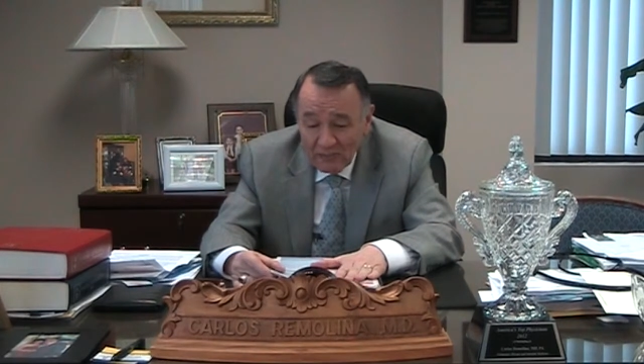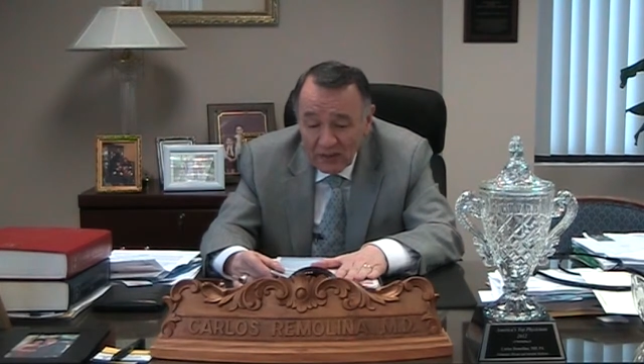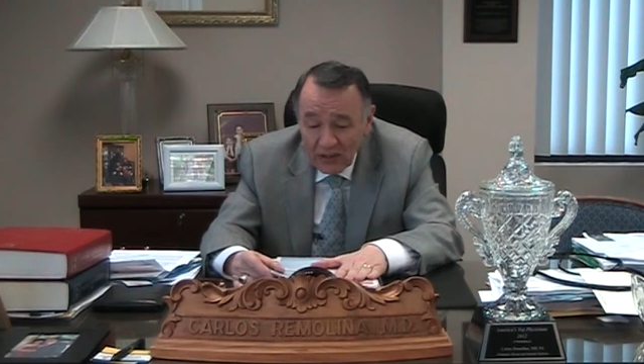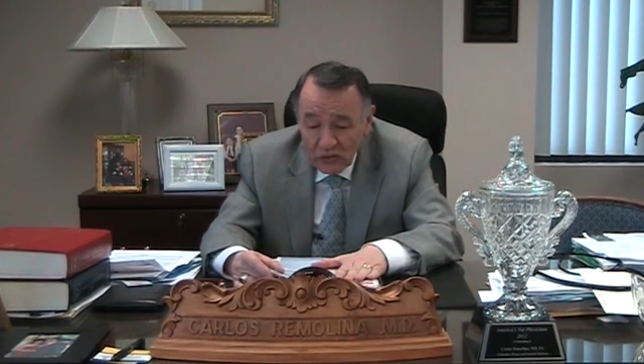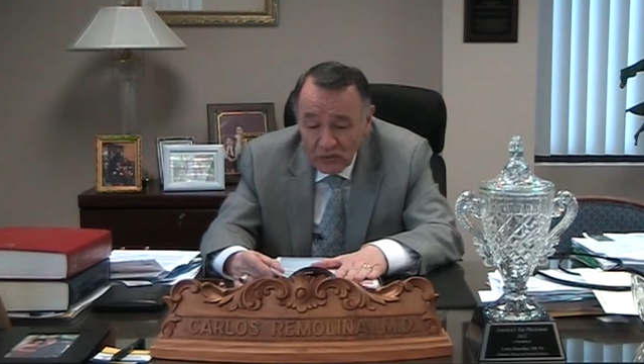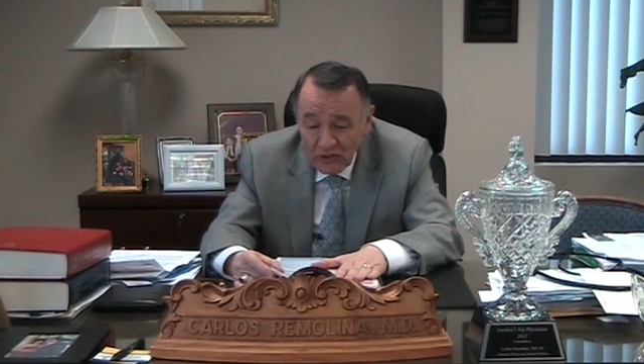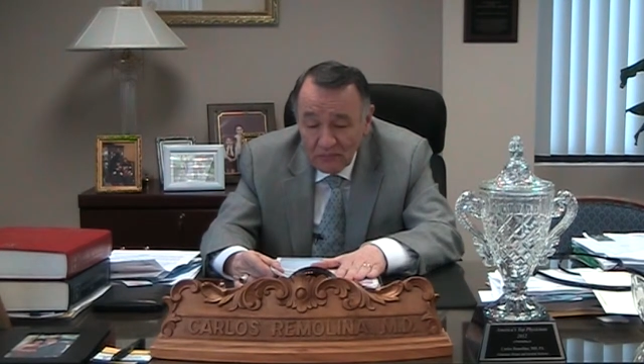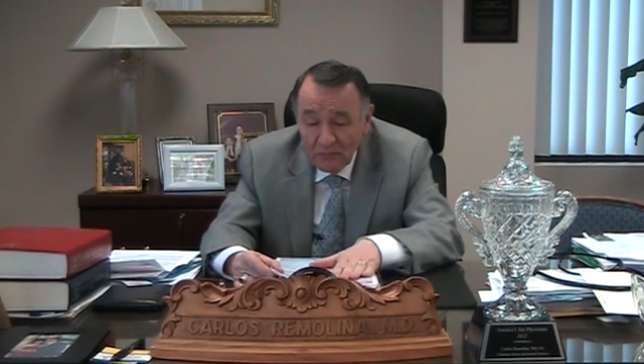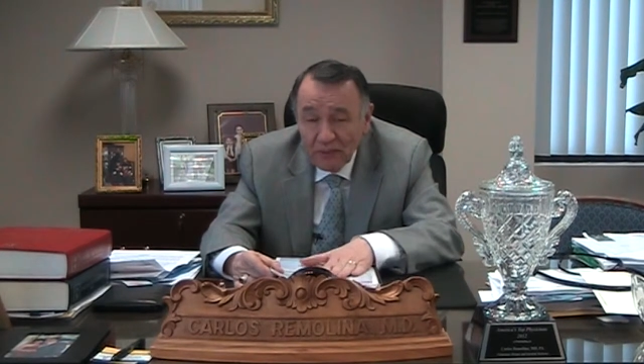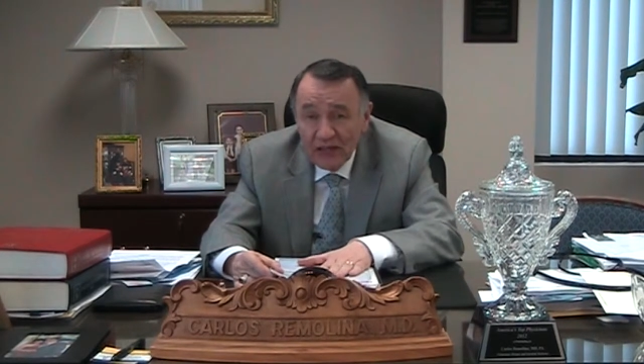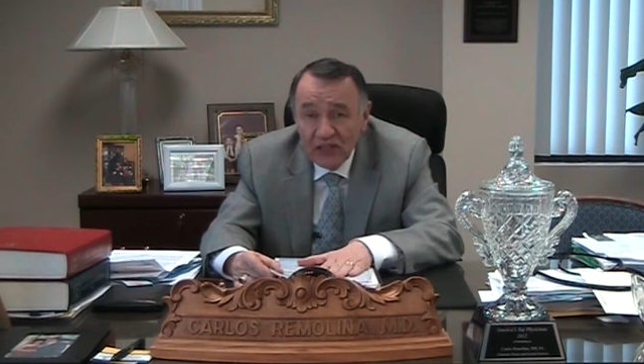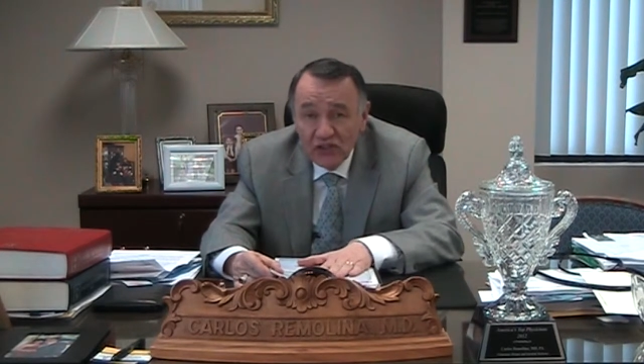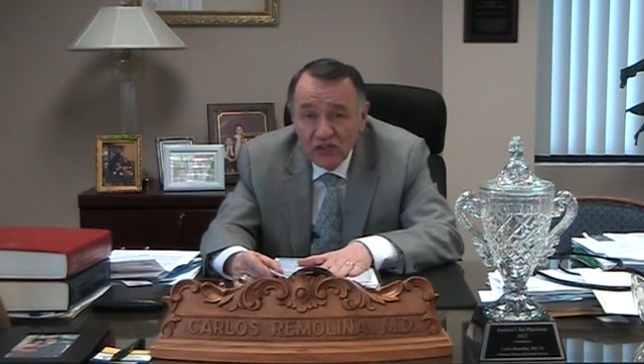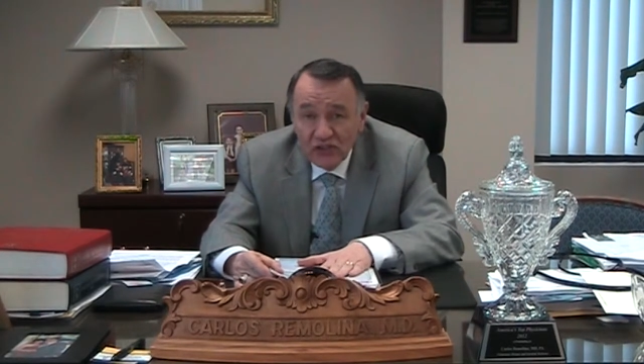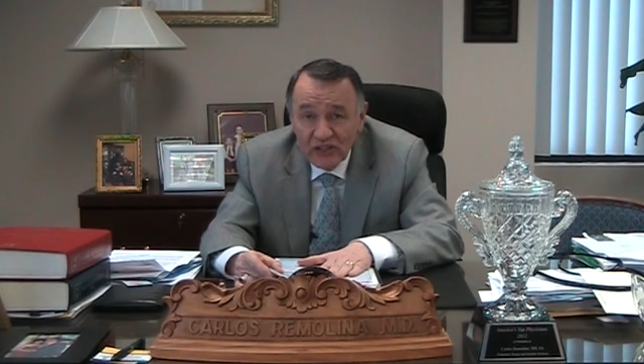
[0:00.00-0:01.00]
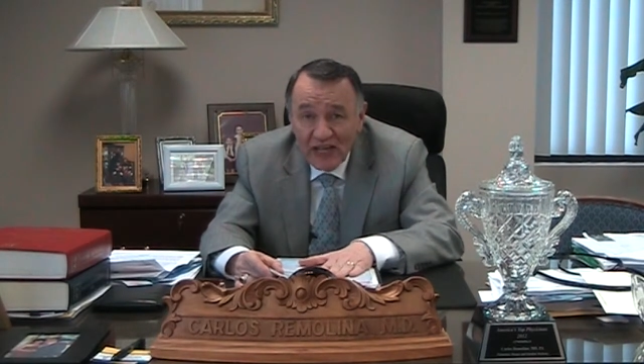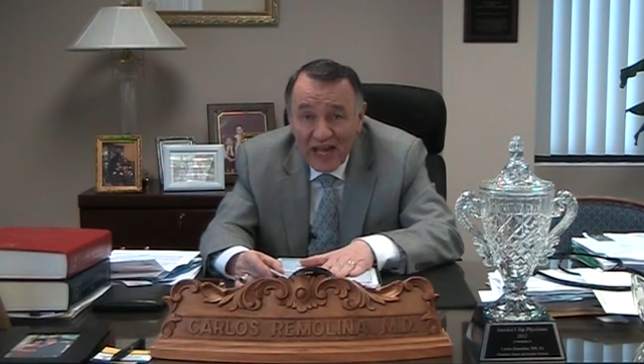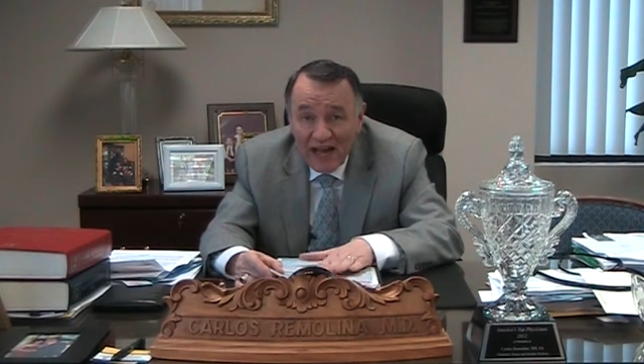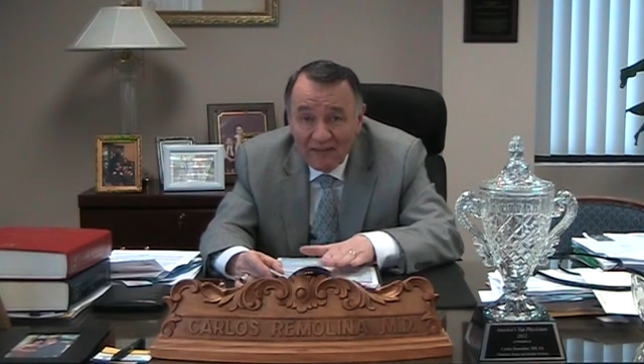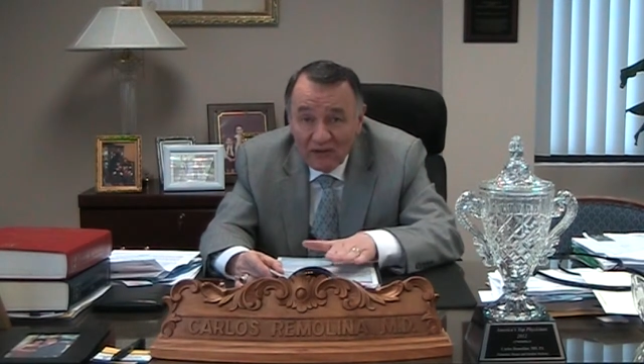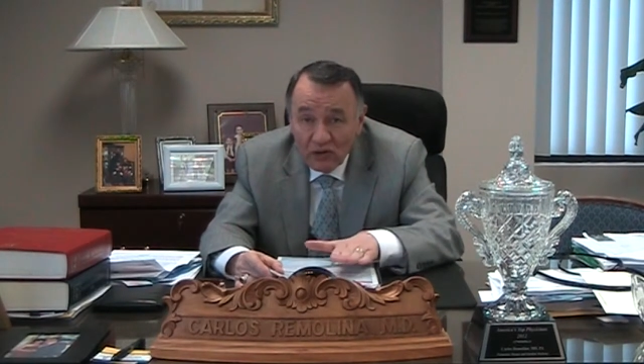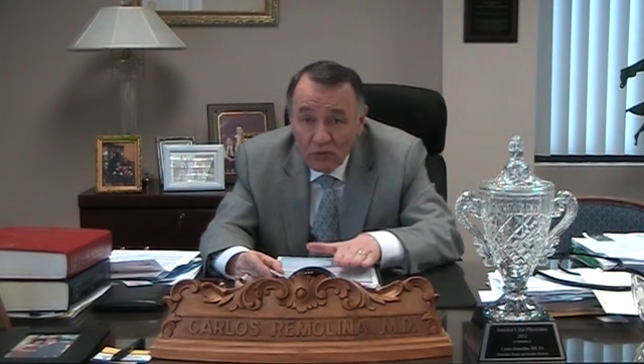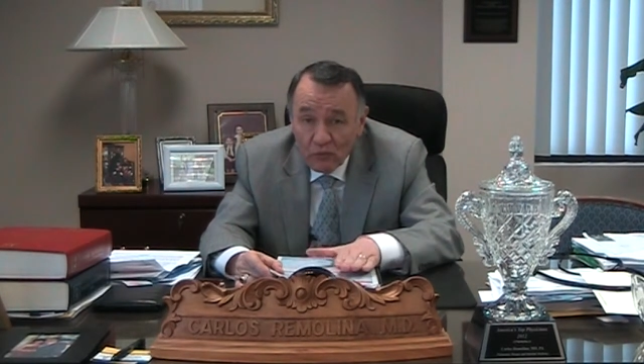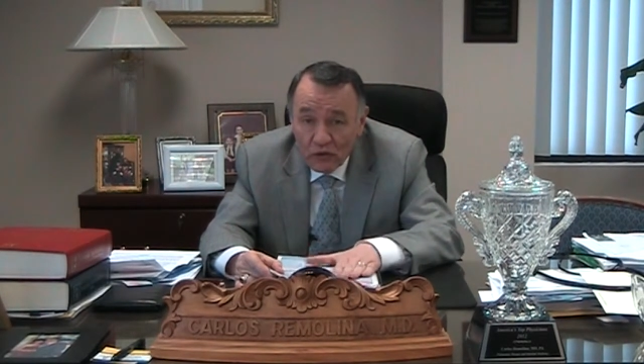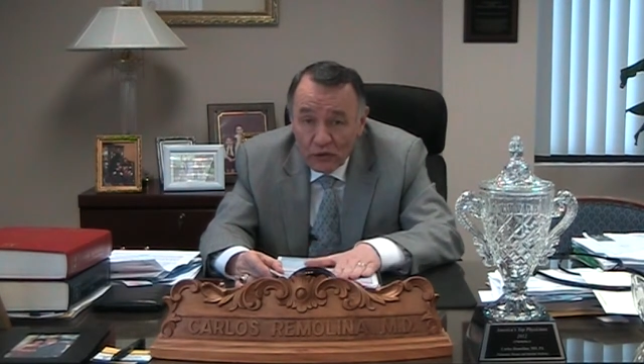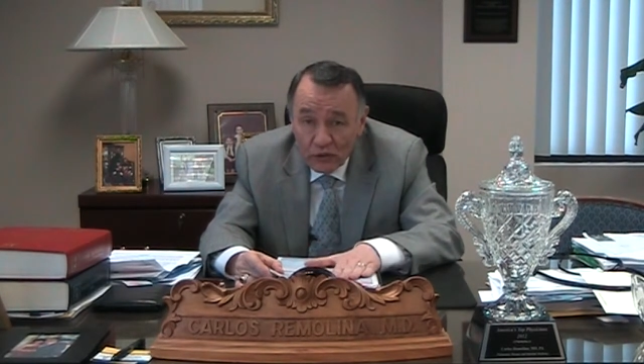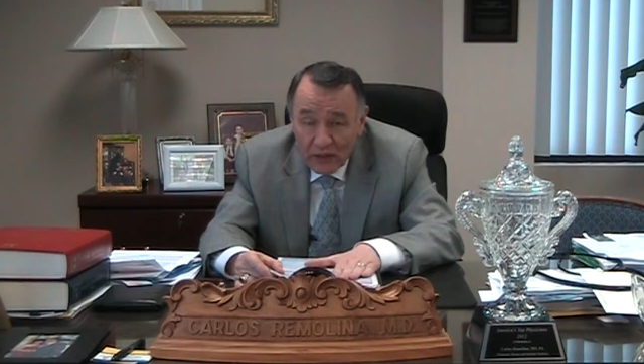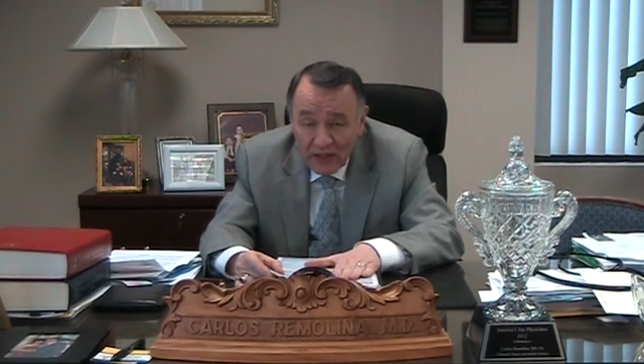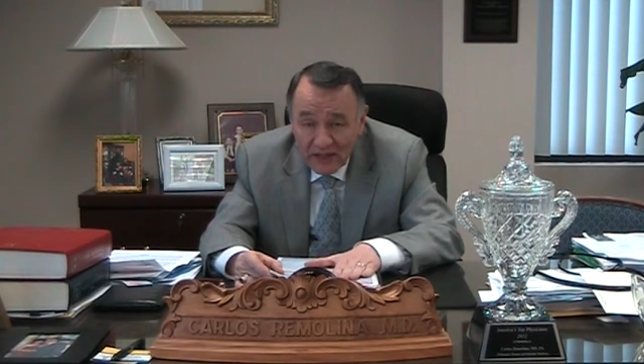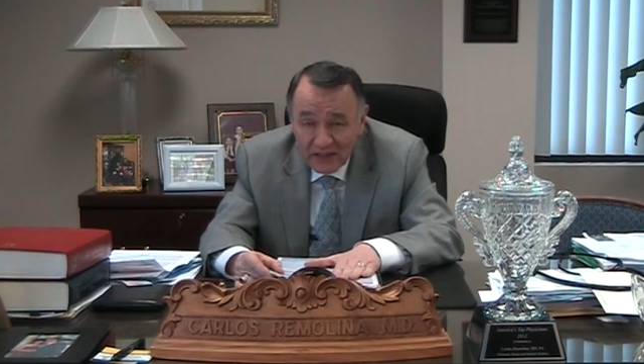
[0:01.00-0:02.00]
be used in patients that have a
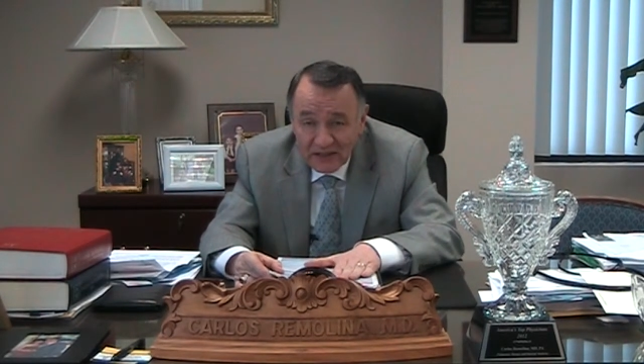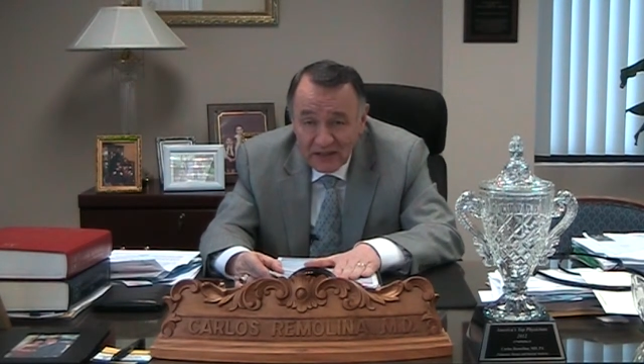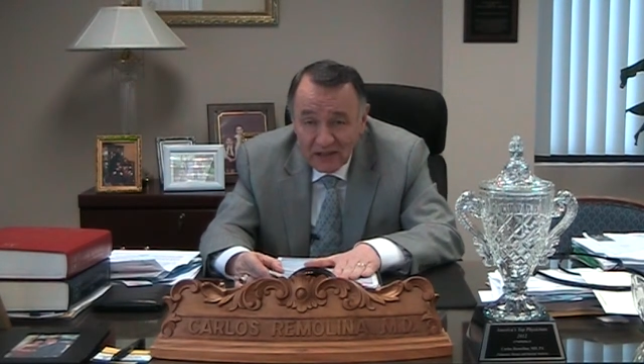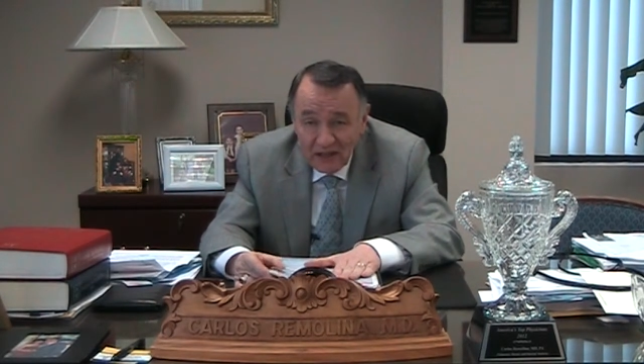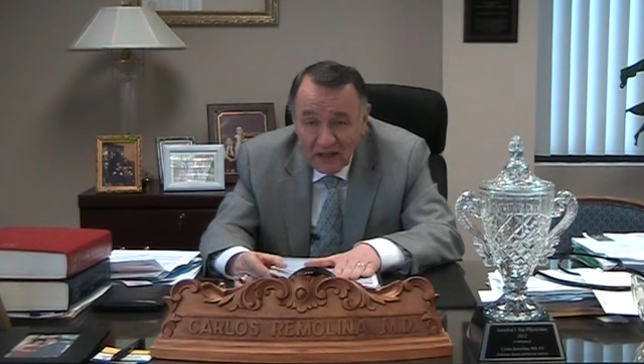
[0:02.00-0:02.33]
pneumothorax.